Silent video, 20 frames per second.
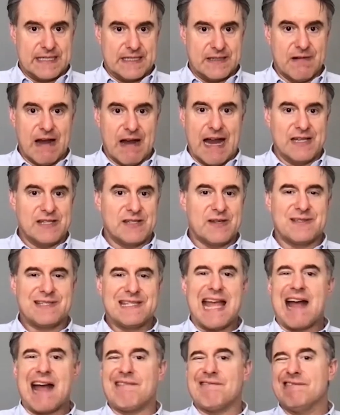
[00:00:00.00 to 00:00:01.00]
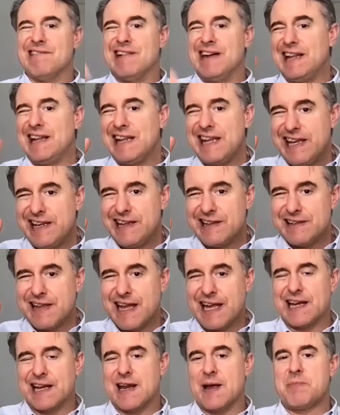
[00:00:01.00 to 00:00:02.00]
right? So it's not really
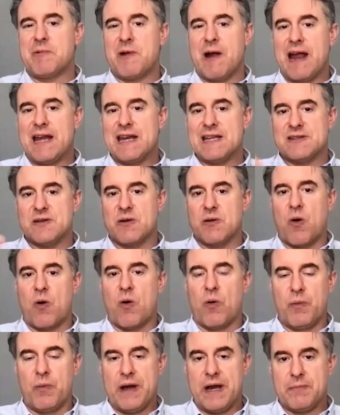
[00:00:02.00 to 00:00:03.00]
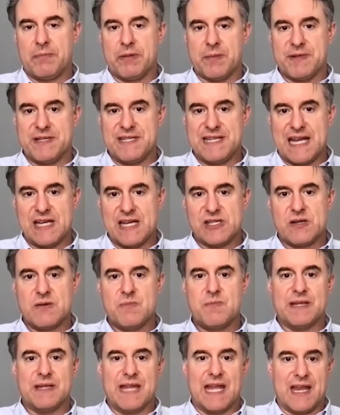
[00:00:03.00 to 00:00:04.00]
like an upgrade, it's a whole re-implementation,
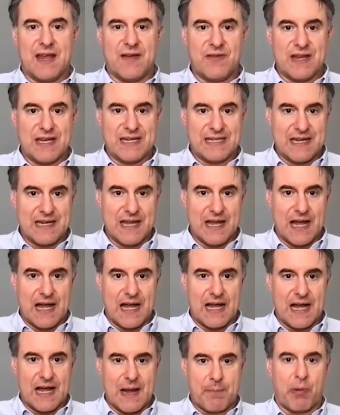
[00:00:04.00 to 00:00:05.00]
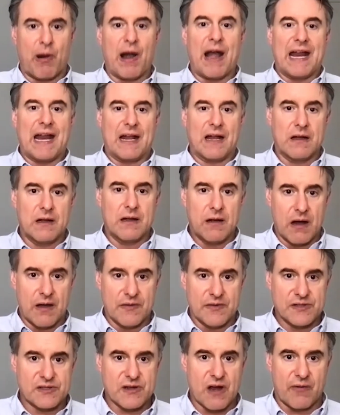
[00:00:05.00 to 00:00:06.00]
but they give you a break on
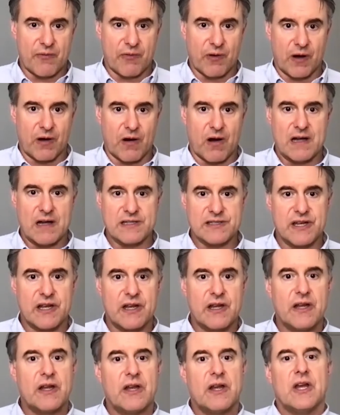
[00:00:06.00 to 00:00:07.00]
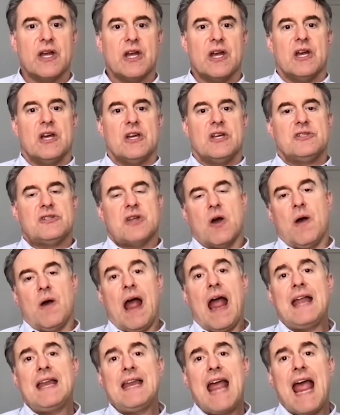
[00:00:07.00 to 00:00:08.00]
the software costs. Mm-hmm. So,
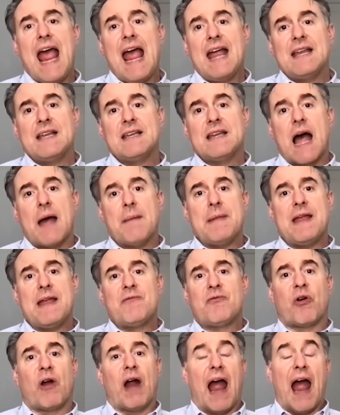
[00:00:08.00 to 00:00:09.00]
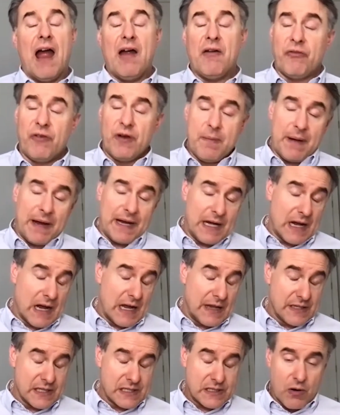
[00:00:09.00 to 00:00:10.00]
and I mean, for everybody
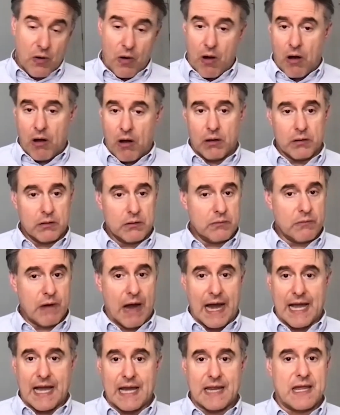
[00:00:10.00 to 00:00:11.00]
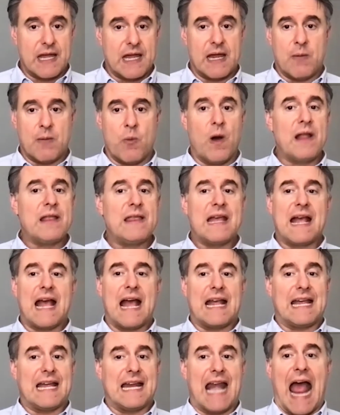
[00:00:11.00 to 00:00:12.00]
on this call, right, the one thing I
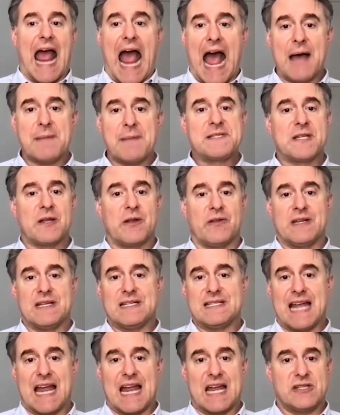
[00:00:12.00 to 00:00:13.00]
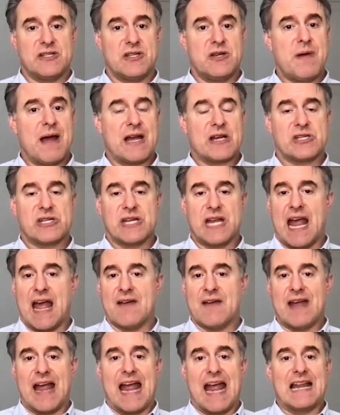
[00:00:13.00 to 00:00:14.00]
can absolutely say is you actually
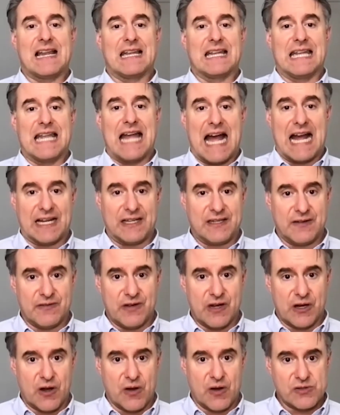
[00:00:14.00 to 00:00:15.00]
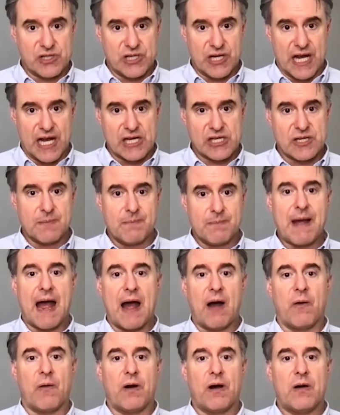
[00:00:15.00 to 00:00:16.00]
have a lot of negotiation
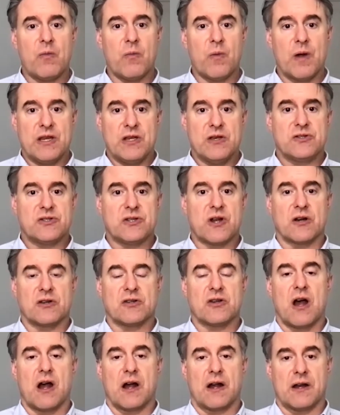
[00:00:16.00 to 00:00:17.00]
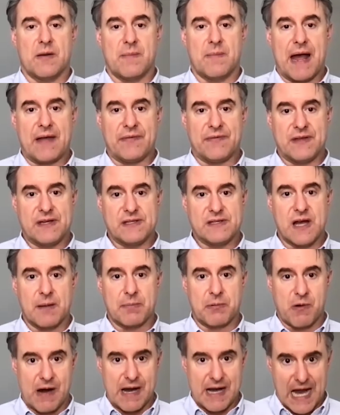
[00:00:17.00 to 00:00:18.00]
power when you start talking about these
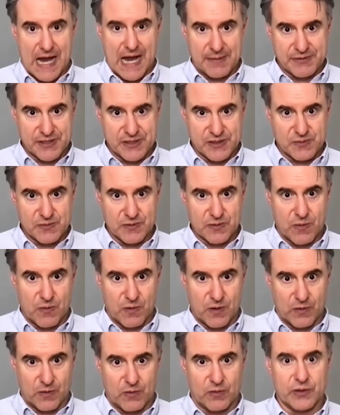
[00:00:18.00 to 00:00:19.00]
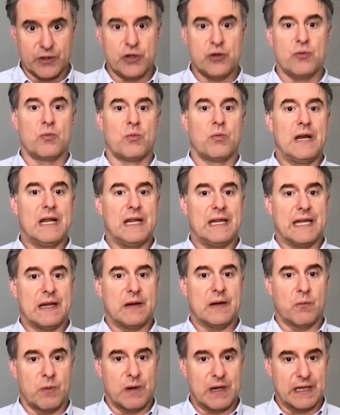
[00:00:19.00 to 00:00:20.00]
upgrade options with Oracle. You really,
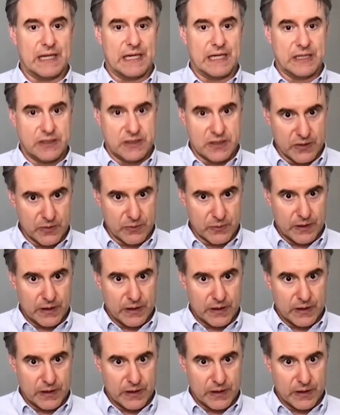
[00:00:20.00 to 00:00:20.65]
really do.